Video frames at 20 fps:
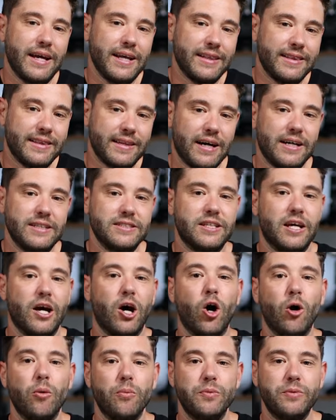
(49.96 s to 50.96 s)
it does
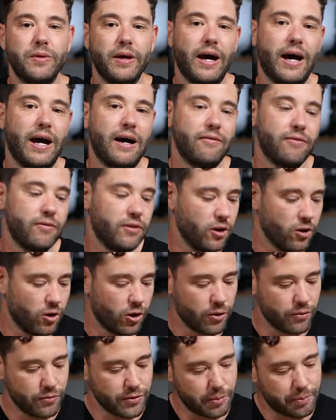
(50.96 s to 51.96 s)
help to have a
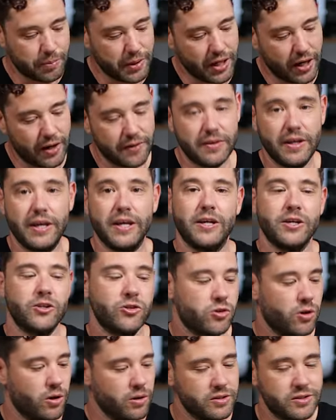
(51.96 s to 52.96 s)
lot of the PID
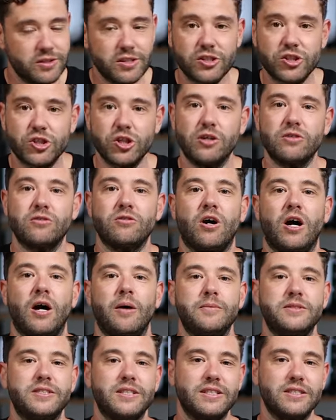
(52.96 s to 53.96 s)
controllers, the shot
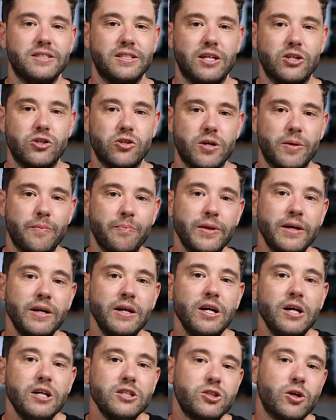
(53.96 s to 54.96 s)
timers, etc.
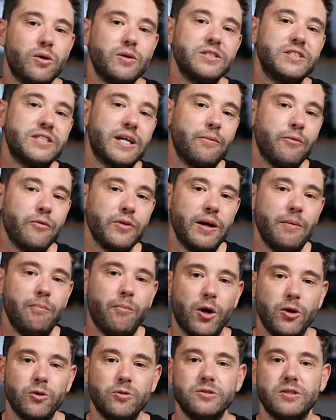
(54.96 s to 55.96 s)
So on some of their
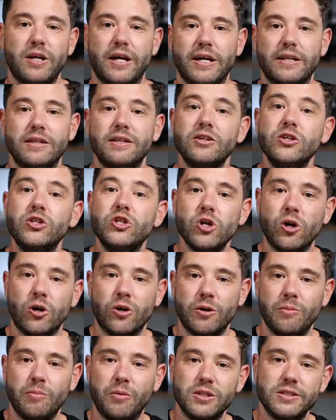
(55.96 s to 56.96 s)
models like the
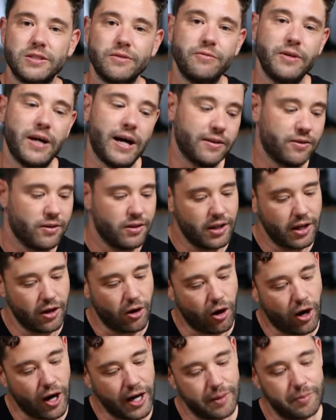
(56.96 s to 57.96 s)
Giotto Mozzafiato, they
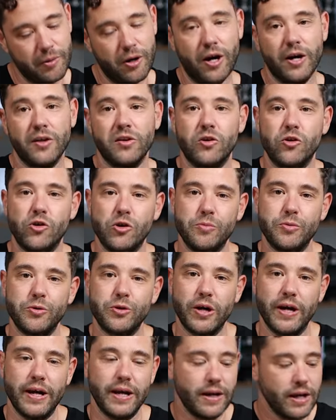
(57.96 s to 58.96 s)
hide it behind the drip
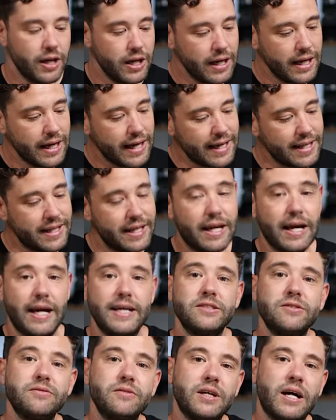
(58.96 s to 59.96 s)
tray. In the
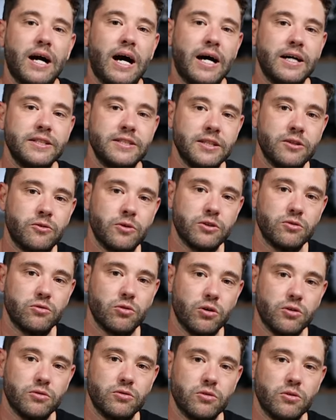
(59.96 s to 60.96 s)
case of the R58
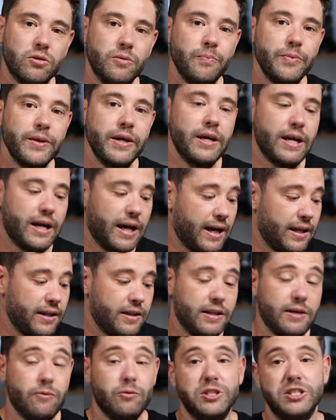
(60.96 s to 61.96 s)
Cinquantotto,
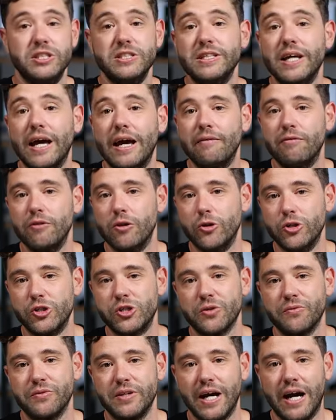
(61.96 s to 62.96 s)
and which is the
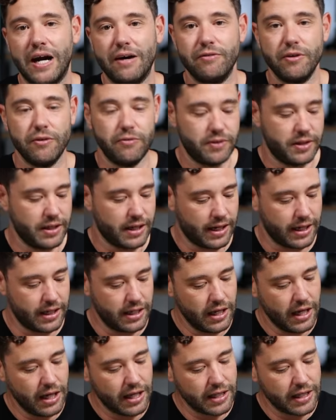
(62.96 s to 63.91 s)
evolution of the R58,